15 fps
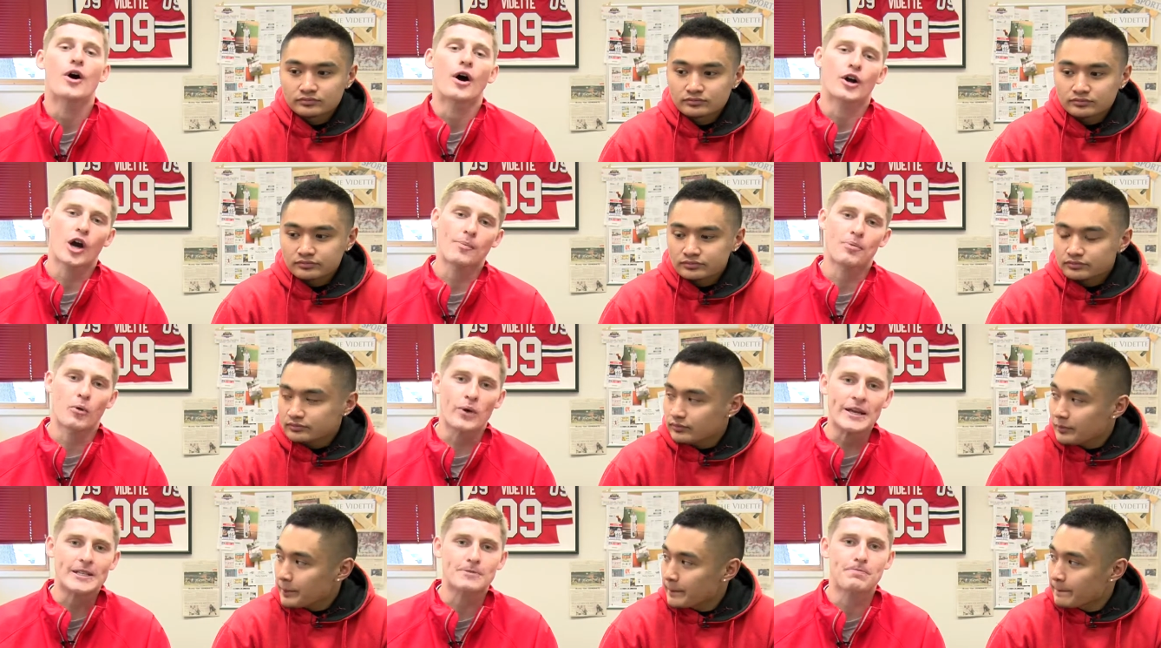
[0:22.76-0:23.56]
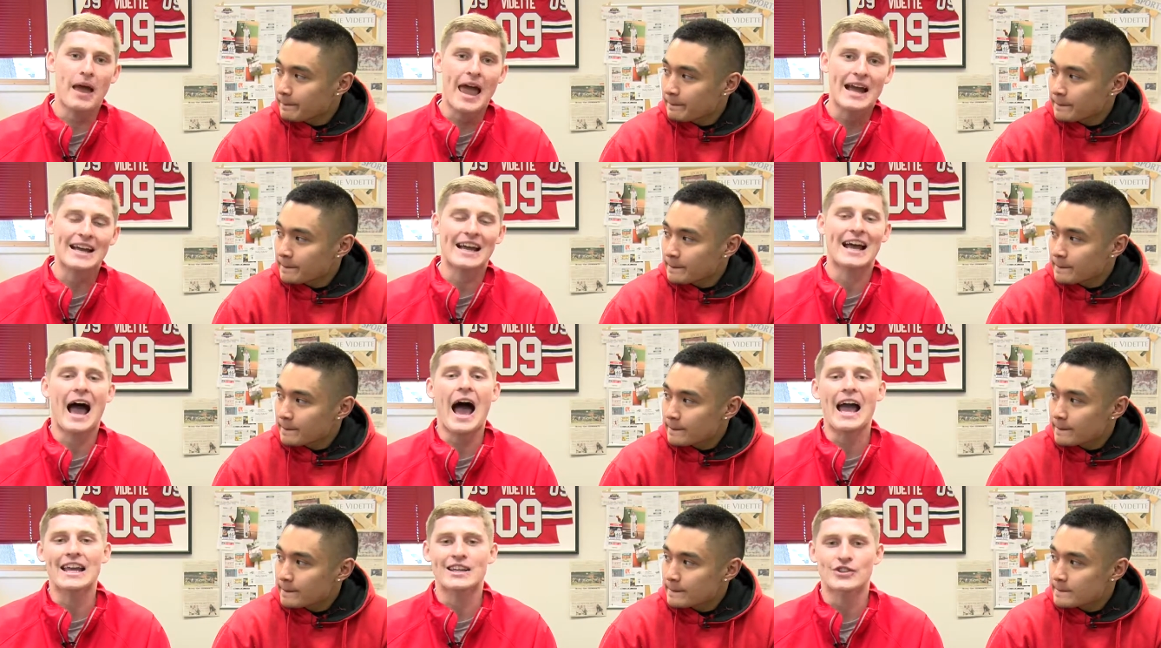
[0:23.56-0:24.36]
Speaker 1: A couple weeks back,
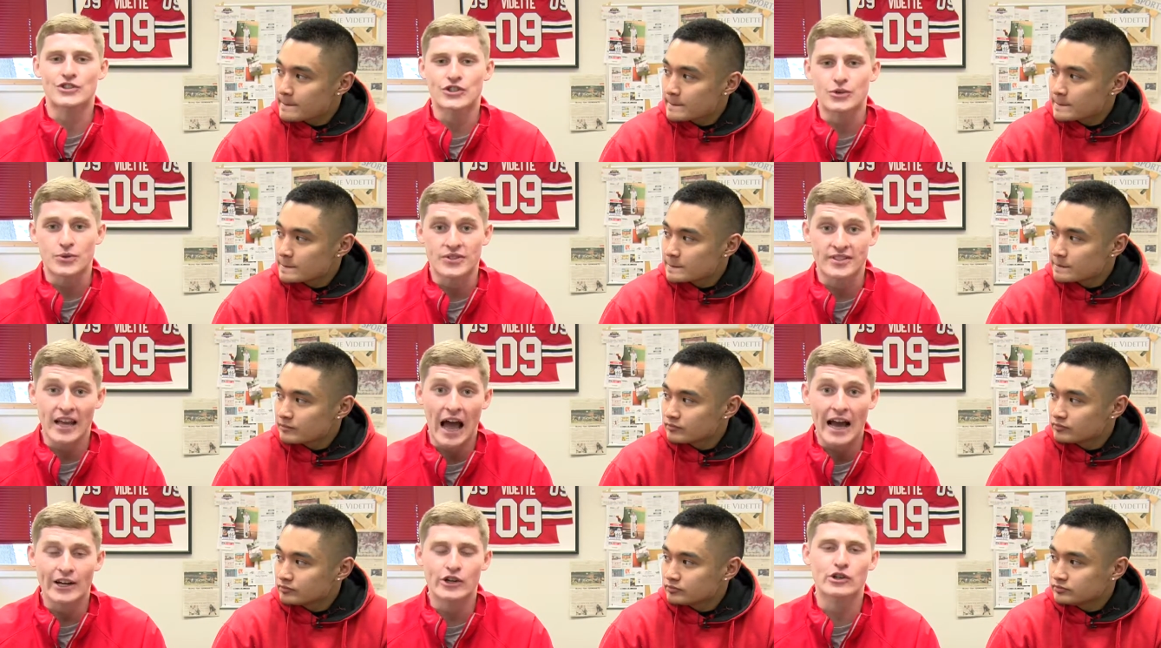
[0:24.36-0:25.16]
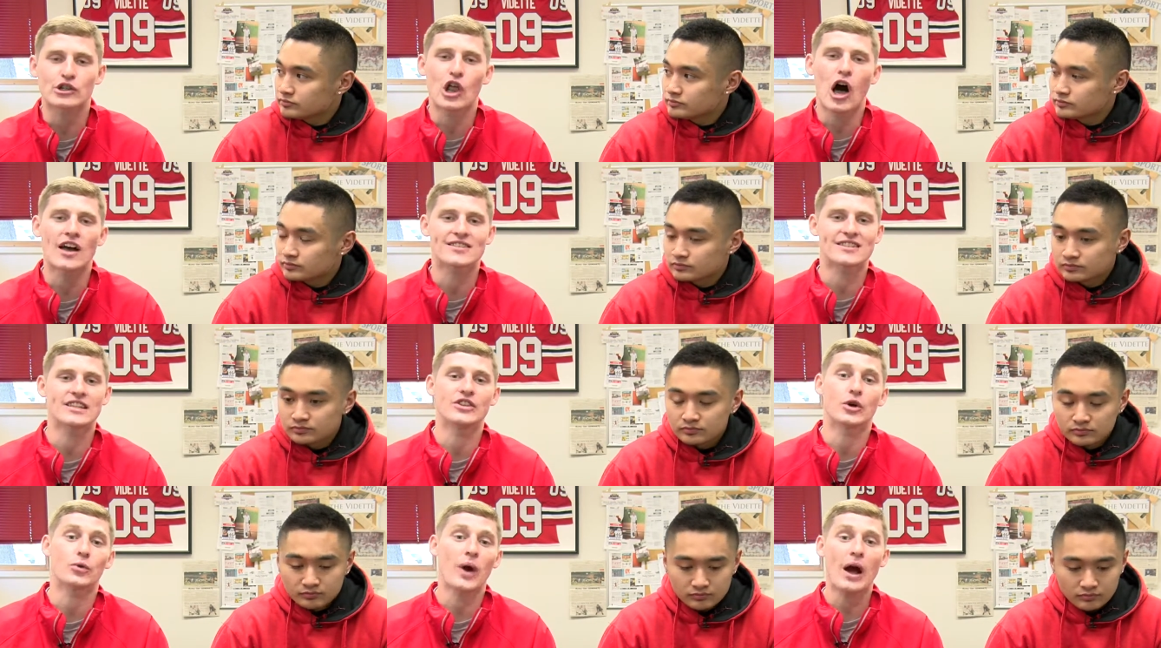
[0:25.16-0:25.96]
ISU soccer lost in
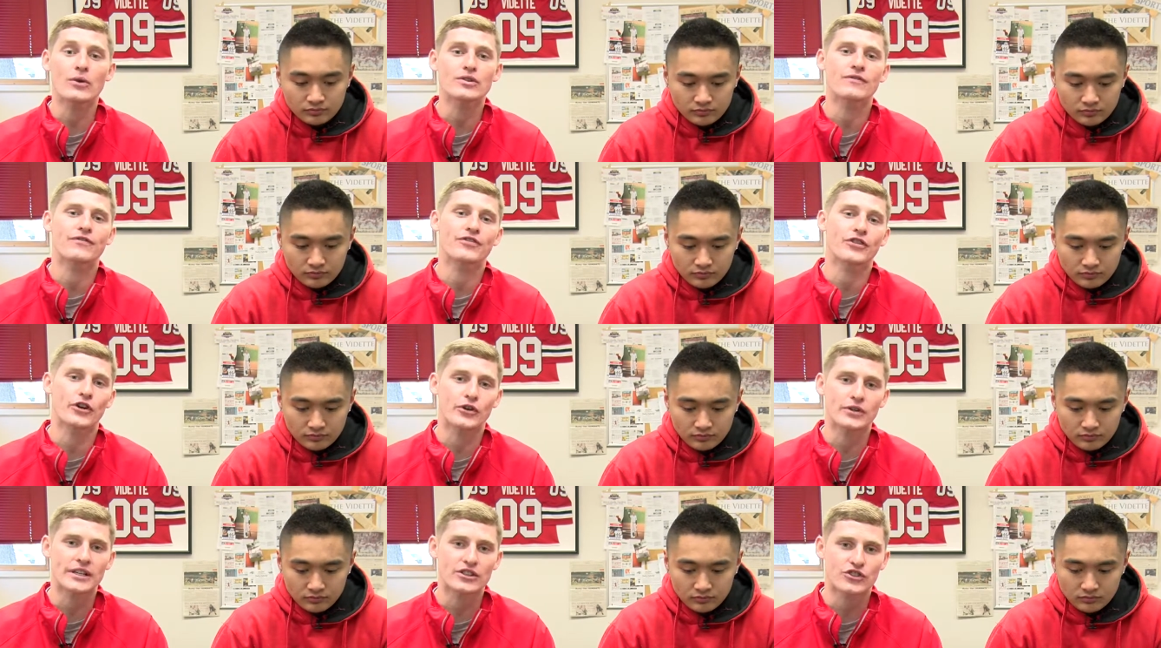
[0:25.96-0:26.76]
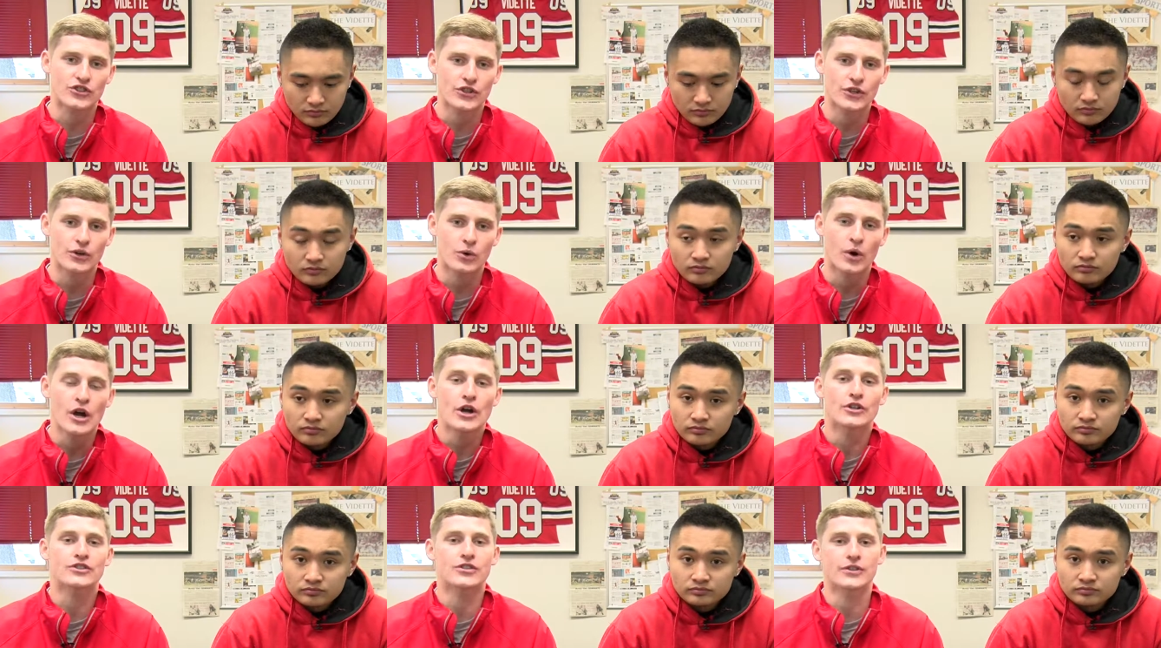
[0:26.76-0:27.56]
the round of 32
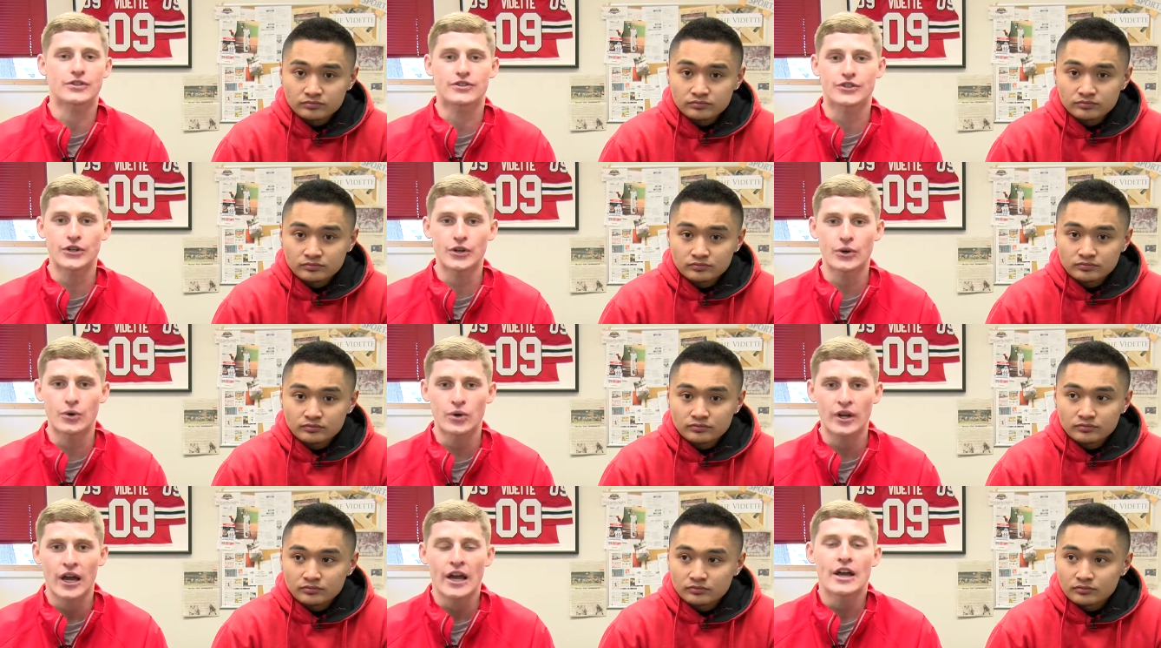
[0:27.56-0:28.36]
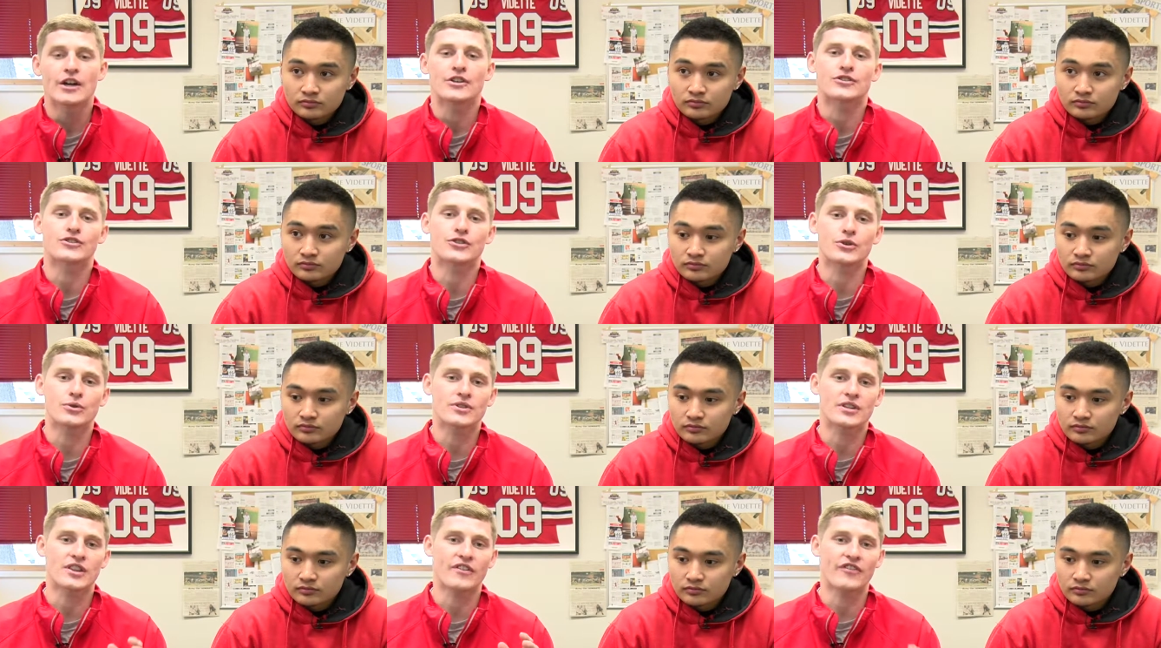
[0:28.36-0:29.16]
to Duke due
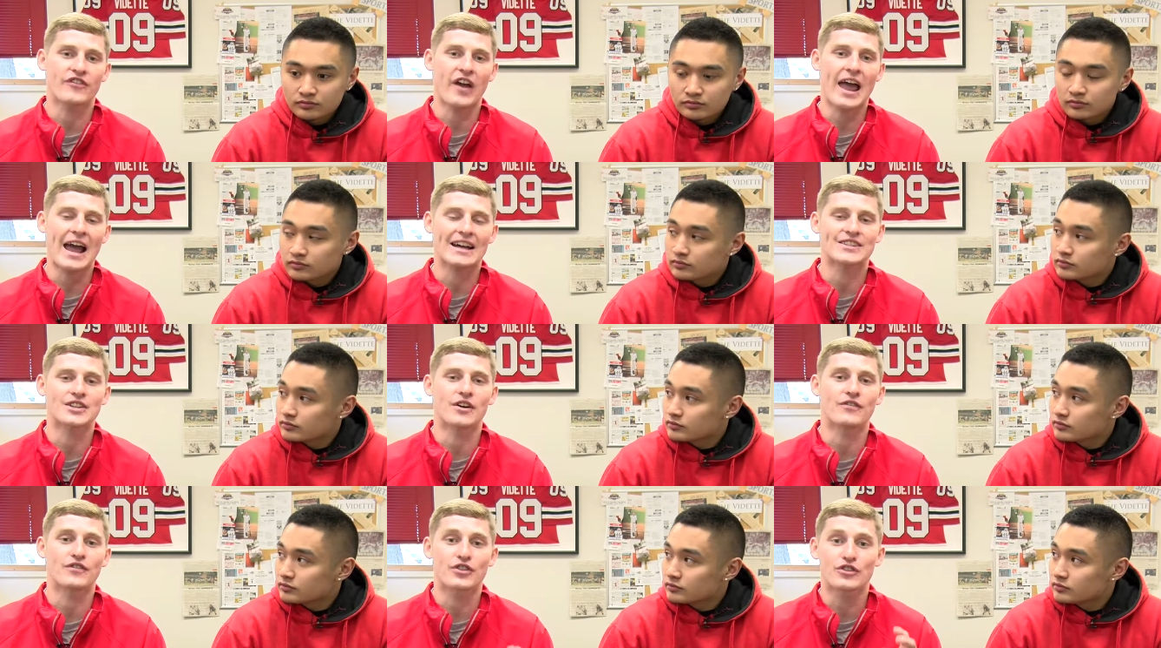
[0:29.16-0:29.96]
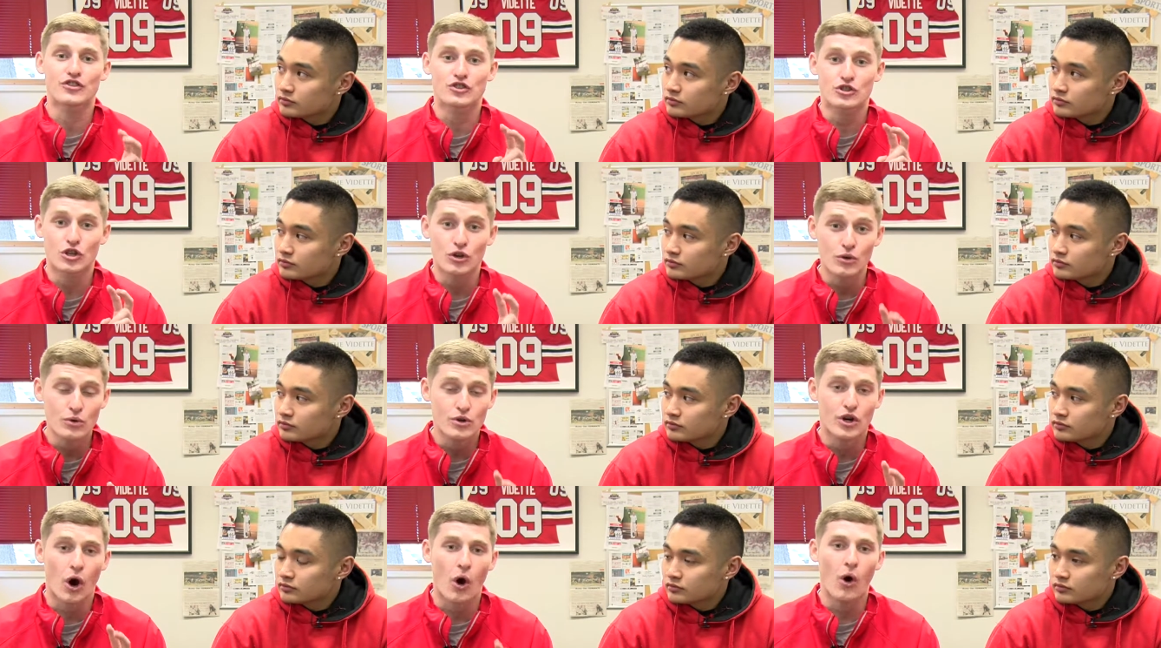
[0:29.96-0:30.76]
to the fact of two
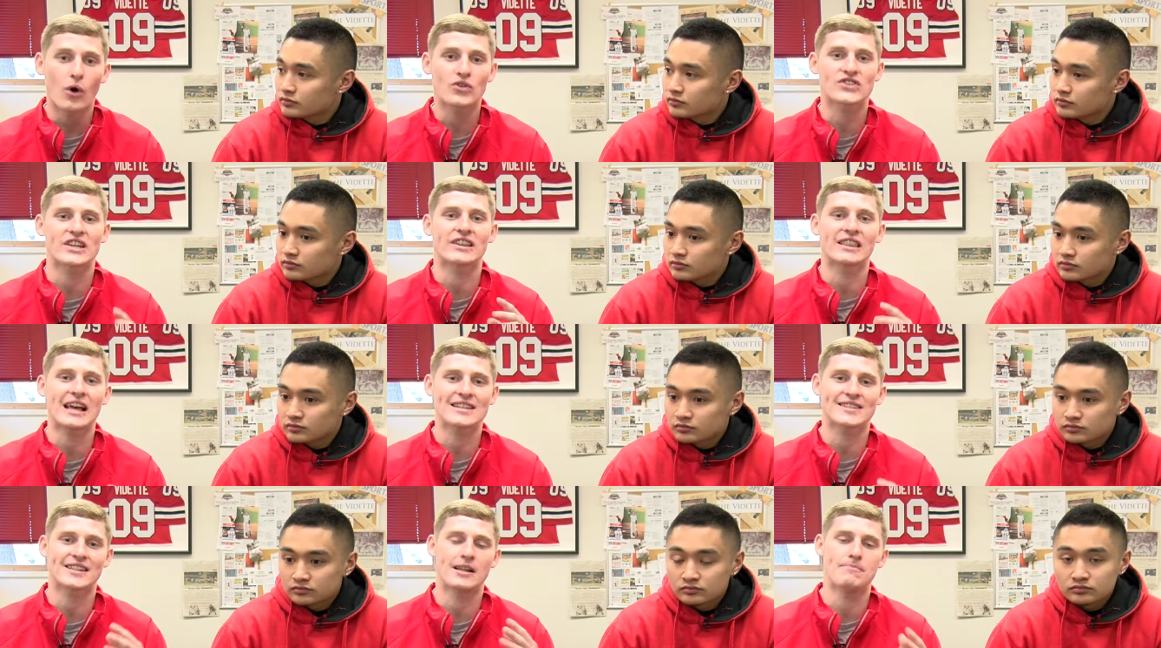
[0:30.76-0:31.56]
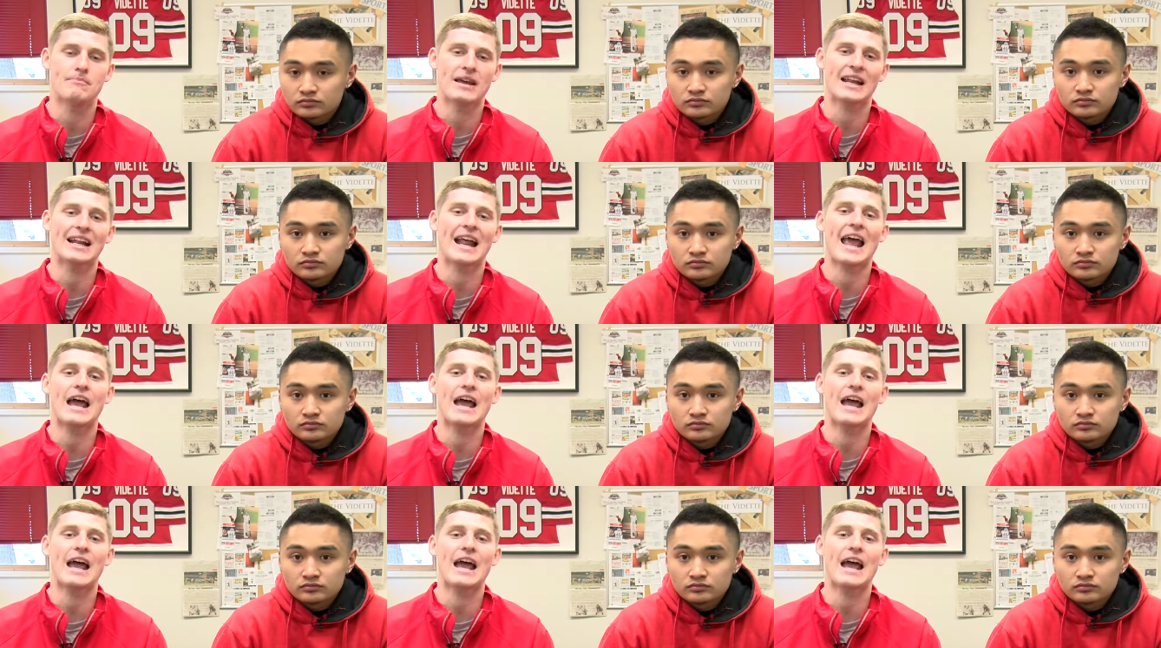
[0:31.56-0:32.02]
goals in less than a minute